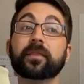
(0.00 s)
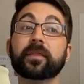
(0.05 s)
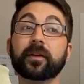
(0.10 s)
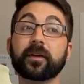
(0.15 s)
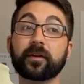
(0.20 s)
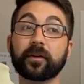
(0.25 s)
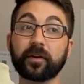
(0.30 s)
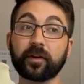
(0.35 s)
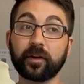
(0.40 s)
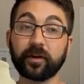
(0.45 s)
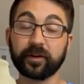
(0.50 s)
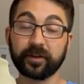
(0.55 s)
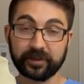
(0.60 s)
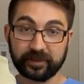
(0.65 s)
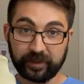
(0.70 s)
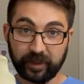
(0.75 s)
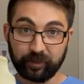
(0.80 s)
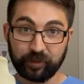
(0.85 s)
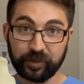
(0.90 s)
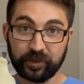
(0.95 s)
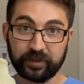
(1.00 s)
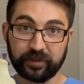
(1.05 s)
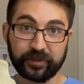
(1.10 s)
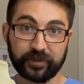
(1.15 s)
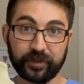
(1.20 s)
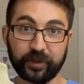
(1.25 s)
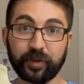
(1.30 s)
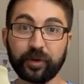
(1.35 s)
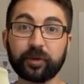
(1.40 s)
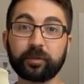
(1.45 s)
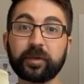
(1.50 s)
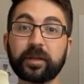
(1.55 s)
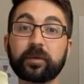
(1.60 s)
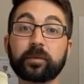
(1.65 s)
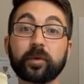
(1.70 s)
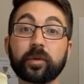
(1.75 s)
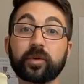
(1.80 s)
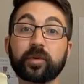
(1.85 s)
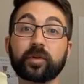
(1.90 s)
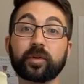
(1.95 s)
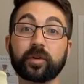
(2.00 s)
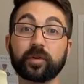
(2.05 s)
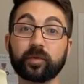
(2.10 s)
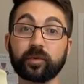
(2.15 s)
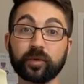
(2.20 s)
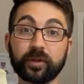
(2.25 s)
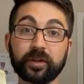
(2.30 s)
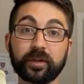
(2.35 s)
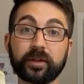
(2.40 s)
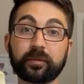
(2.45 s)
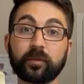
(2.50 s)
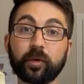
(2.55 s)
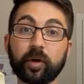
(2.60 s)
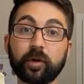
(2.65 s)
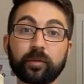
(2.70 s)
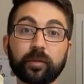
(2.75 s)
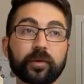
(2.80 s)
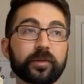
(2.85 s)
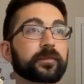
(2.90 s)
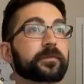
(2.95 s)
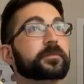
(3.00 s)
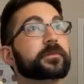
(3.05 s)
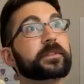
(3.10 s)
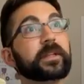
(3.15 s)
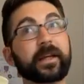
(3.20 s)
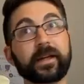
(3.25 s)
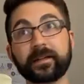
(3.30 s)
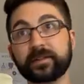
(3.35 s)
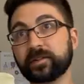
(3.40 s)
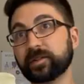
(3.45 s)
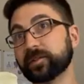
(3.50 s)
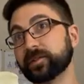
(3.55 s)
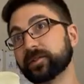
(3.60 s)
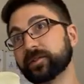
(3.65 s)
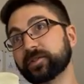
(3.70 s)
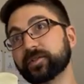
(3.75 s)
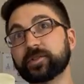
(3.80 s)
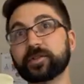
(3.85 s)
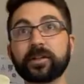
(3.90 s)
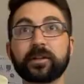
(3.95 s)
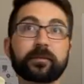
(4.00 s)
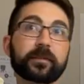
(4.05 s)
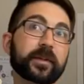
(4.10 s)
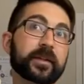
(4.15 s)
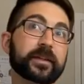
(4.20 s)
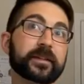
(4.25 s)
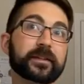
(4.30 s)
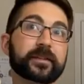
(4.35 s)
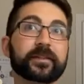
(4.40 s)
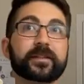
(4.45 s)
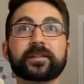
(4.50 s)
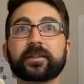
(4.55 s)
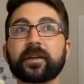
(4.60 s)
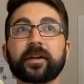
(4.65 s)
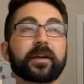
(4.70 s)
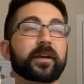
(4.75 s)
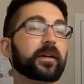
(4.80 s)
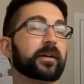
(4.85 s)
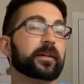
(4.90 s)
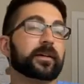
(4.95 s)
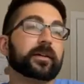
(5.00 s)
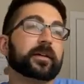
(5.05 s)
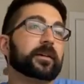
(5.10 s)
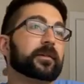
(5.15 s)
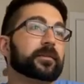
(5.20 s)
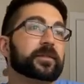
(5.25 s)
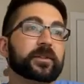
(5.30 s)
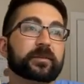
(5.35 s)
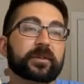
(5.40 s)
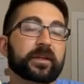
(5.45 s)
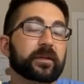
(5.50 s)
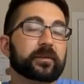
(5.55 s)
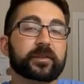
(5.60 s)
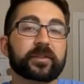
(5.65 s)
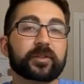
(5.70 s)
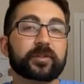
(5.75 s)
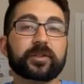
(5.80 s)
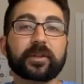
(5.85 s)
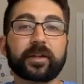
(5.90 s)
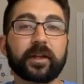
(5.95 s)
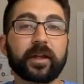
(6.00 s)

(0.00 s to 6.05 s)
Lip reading: There are exceptions. There are people who are really mobile, dancers, gymnasts. Sometimes it's